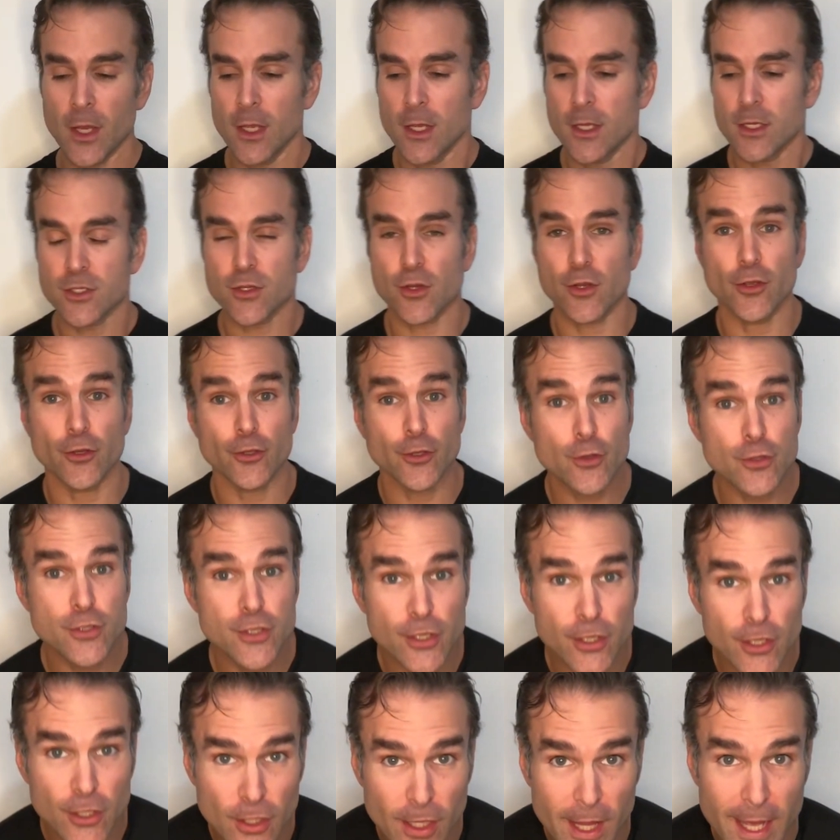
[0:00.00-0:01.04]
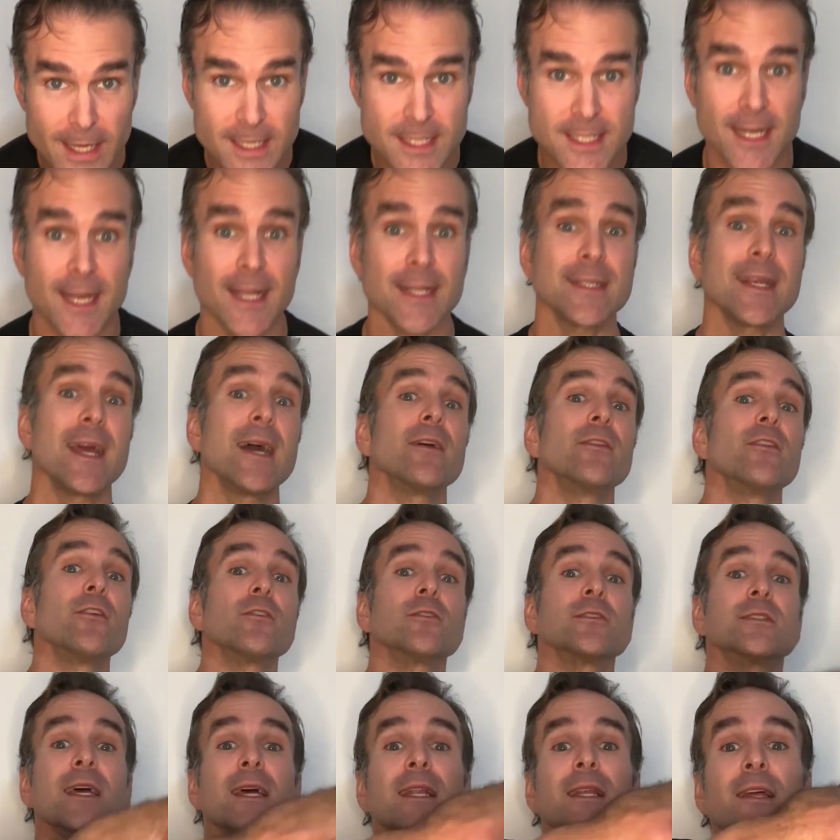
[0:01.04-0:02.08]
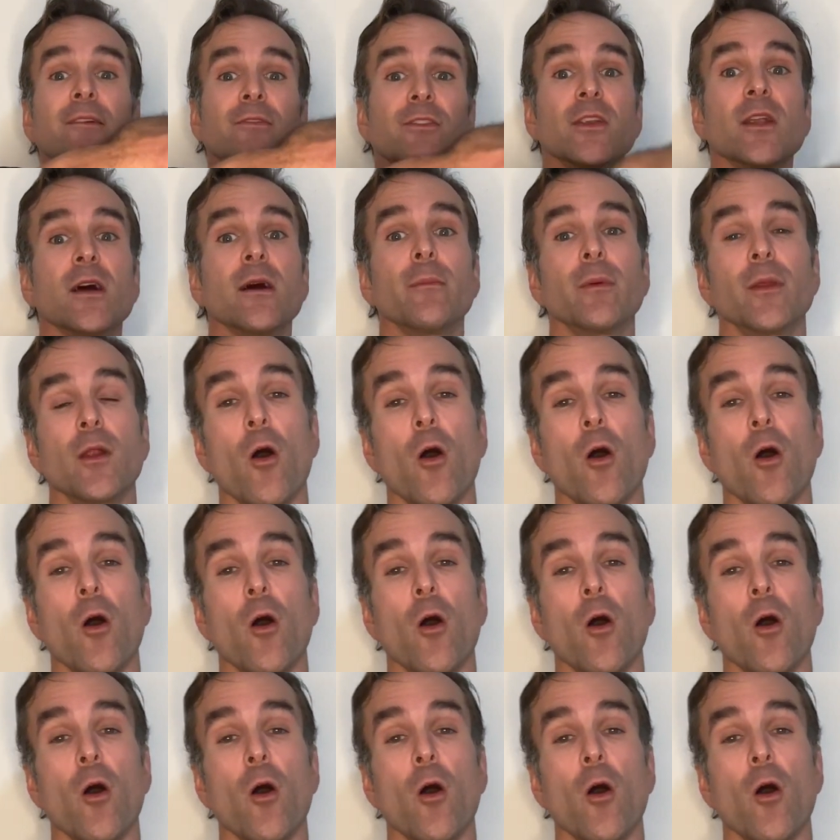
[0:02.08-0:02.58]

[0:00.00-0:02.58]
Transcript: So you're using your legs to get down there and deadlift it up and